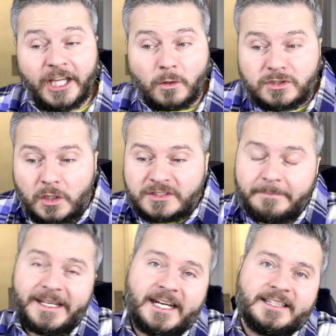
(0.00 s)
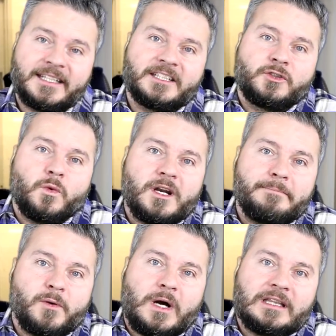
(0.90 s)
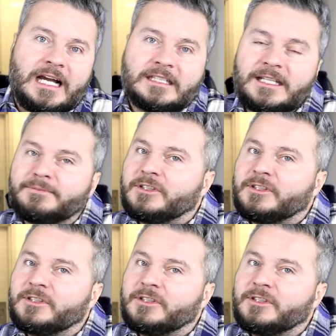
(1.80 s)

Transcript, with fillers: Yo, dudes can be anything that you want to be while locked up,